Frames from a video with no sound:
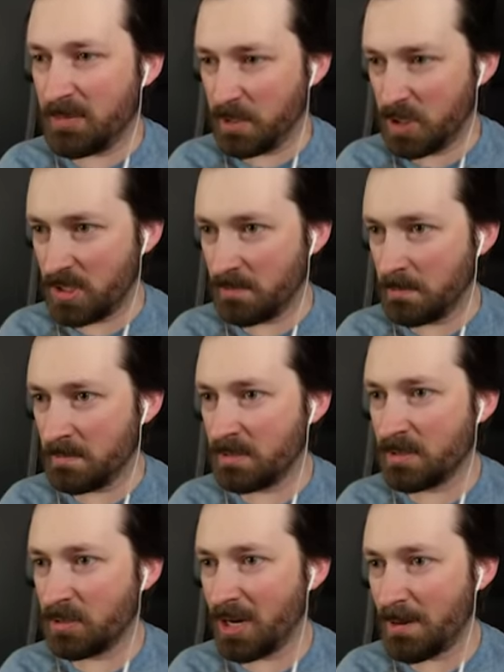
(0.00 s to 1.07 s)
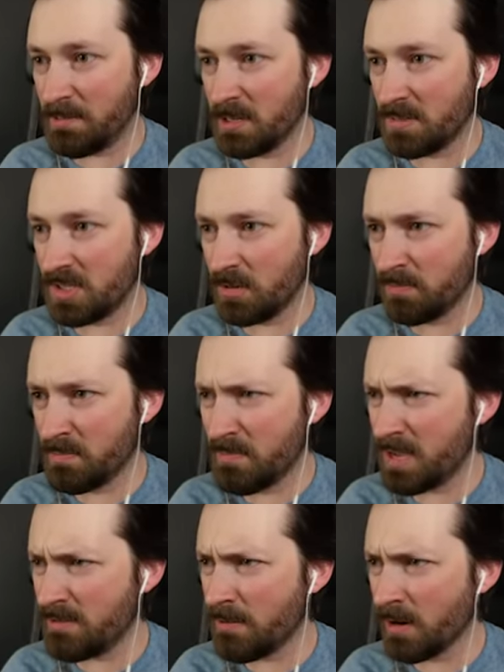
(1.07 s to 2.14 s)
especially when crapping himself
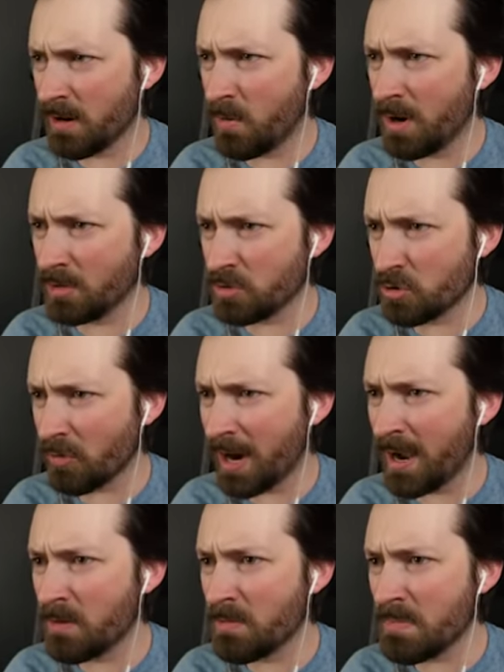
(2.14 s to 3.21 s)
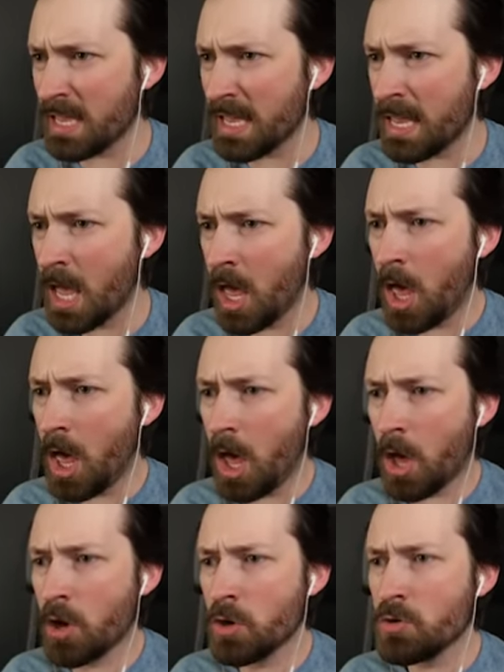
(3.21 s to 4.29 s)
may very well drown me.
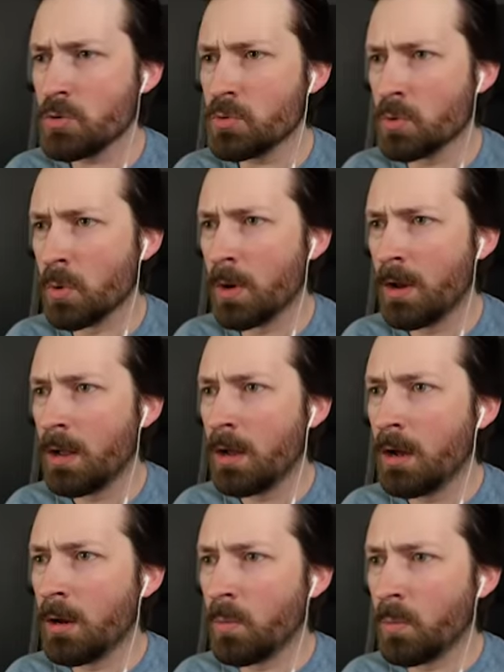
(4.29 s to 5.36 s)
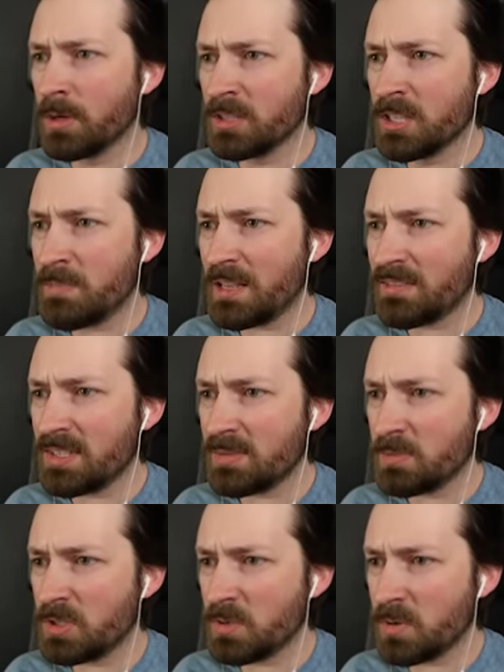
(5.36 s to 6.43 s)
Oh, willing to bet this
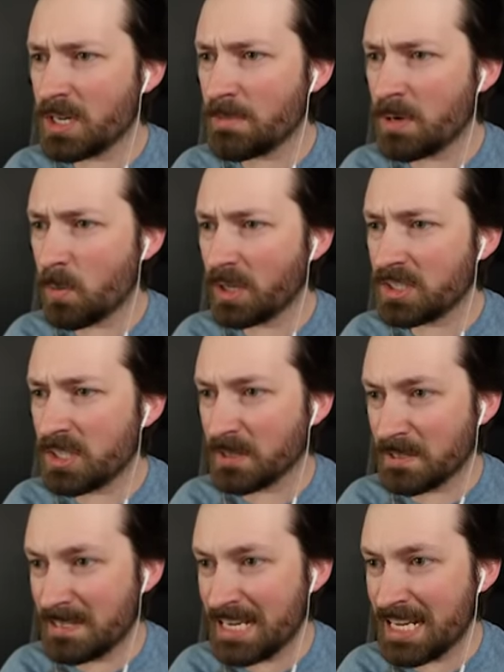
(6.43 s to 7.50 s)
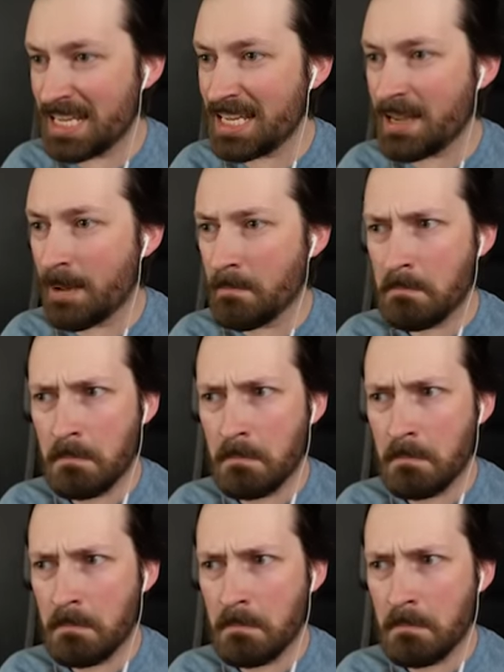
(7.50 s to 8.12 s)
would do quite a bit of work to your knee.